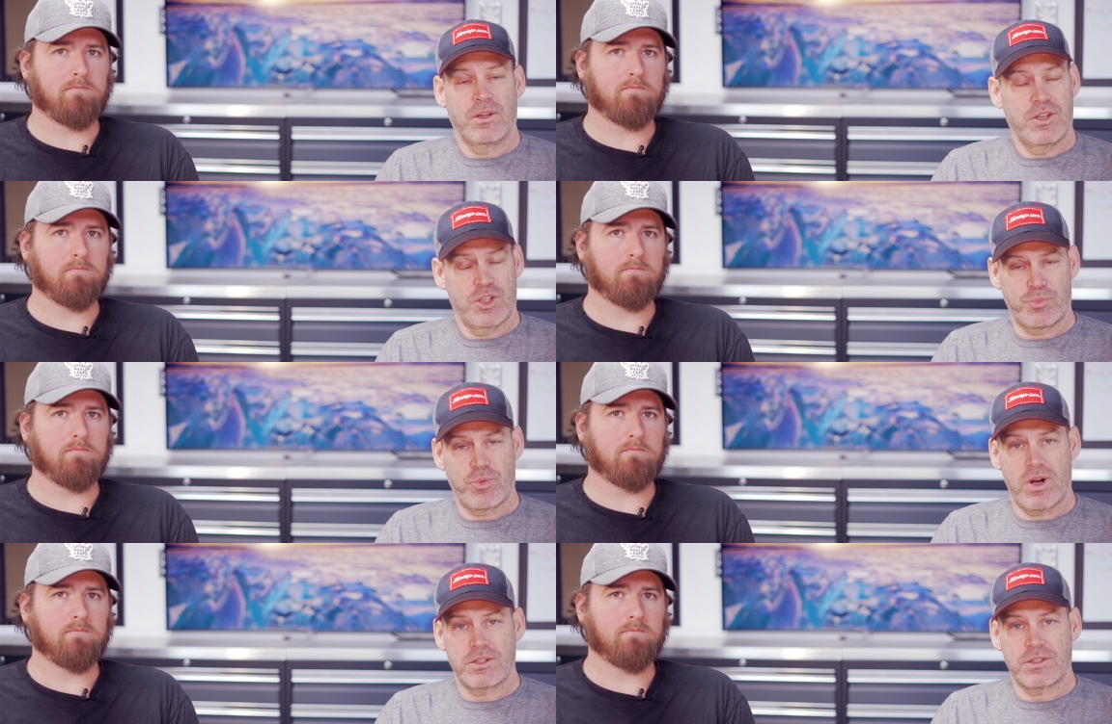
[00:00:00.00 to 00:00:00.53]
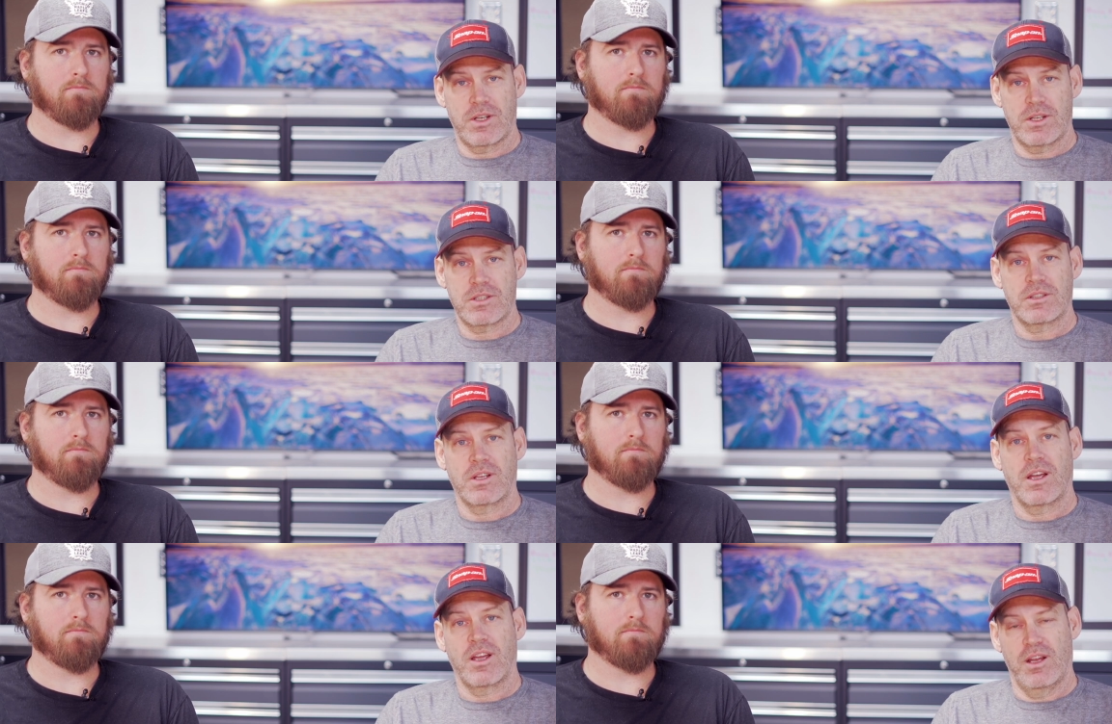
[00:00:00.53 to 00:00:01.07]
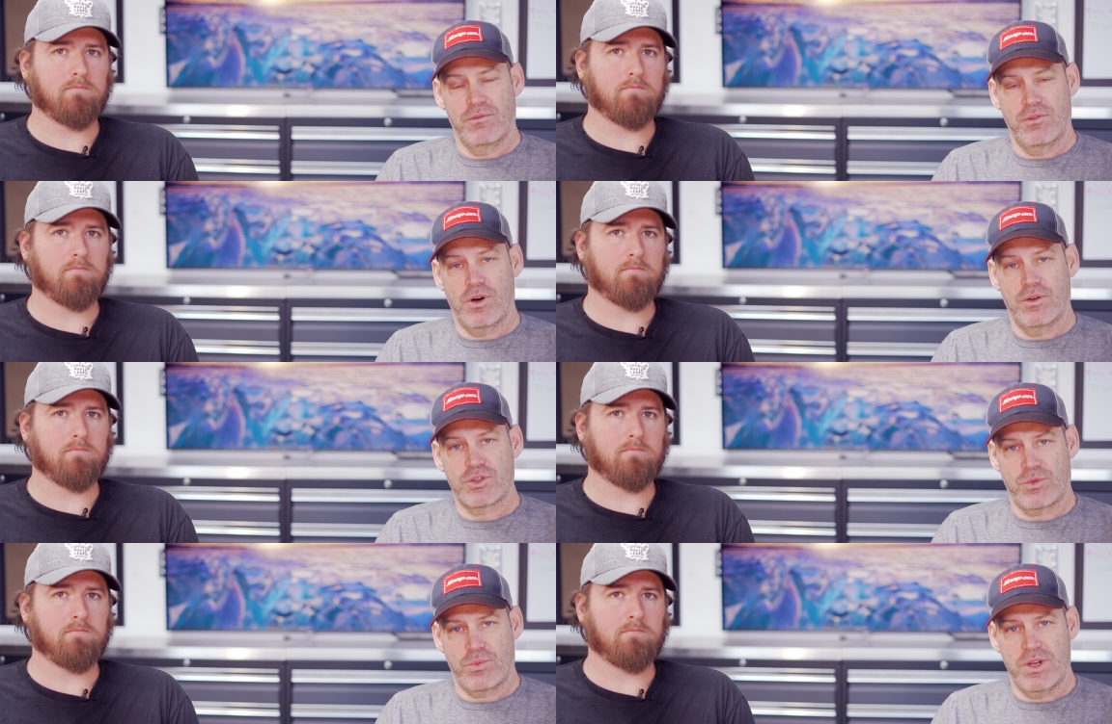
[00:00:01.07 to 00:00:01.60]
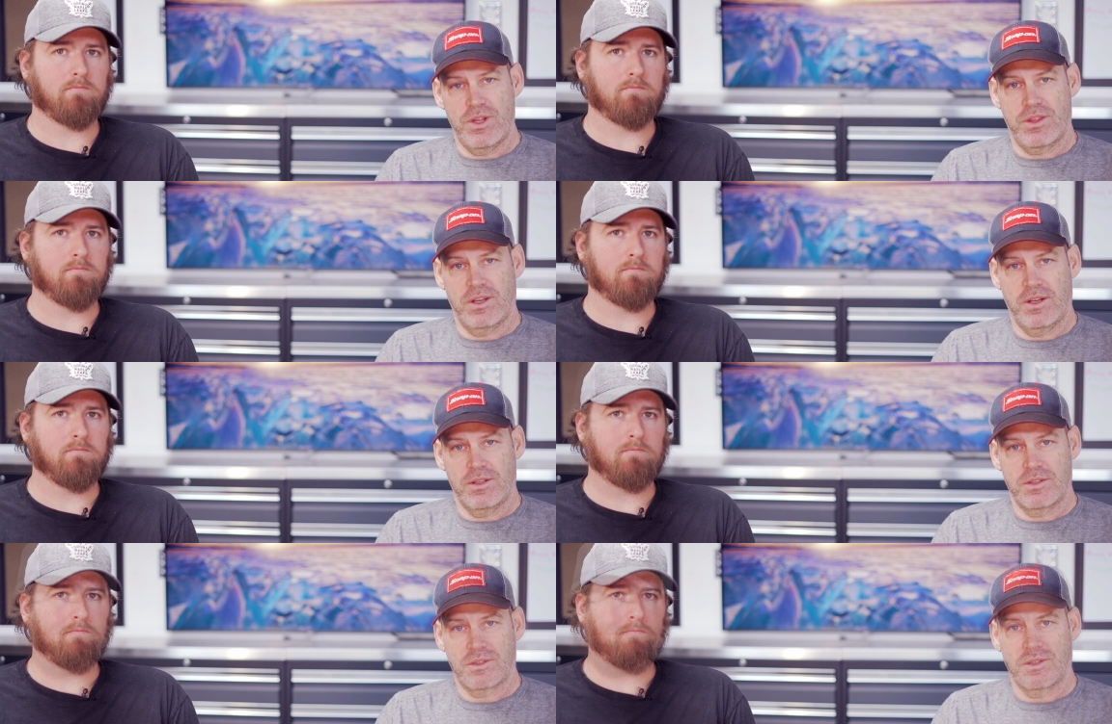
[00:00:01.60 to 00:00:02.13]
Speaker 1: This process involves three
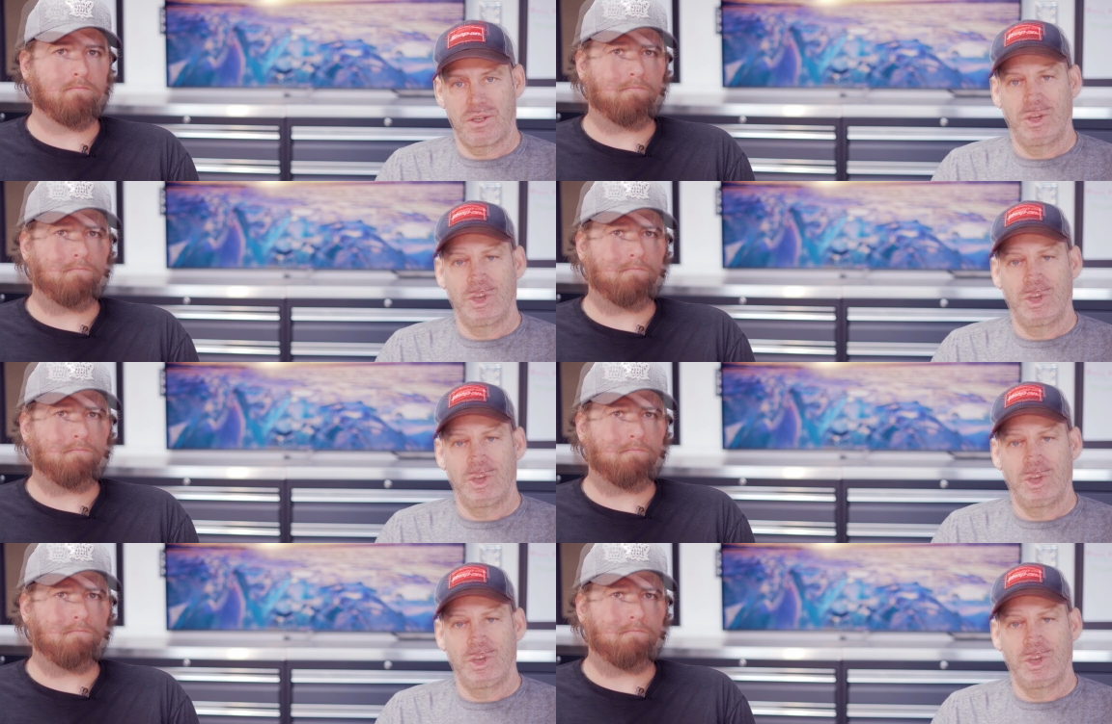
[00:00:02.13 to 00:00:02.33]
things